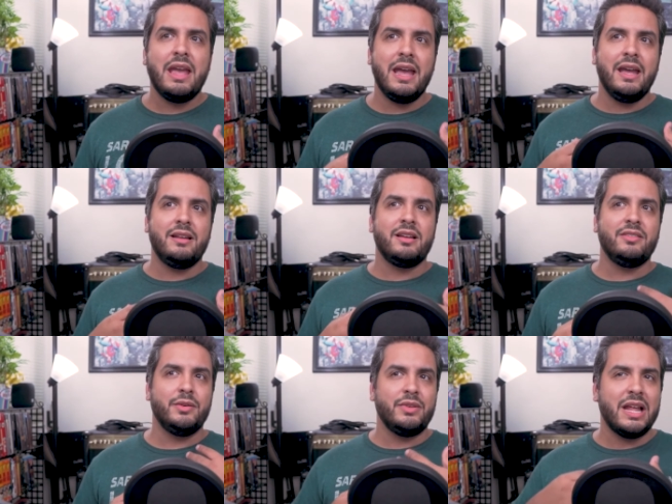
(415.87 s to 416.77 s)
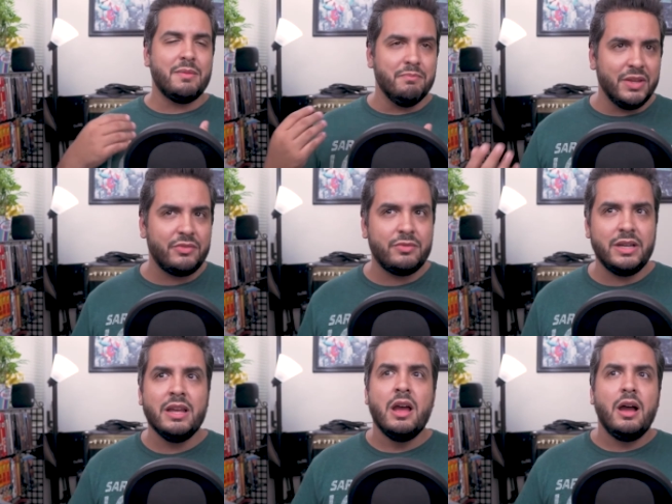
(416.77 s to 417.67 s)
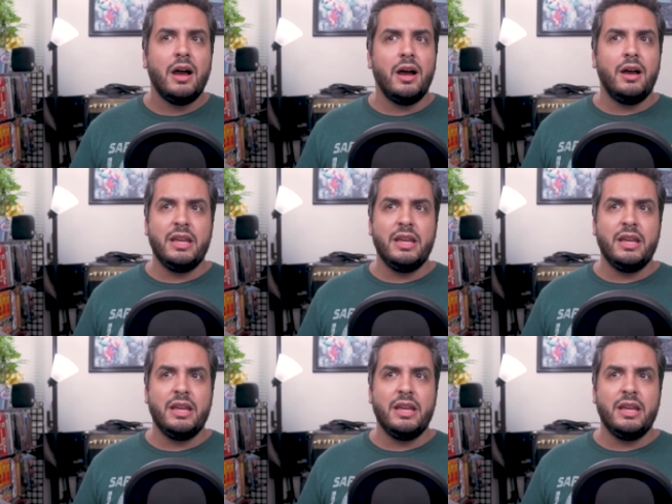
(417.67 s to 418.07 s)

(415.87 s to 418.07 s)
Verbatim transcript: and because there was a lot of mystery uh,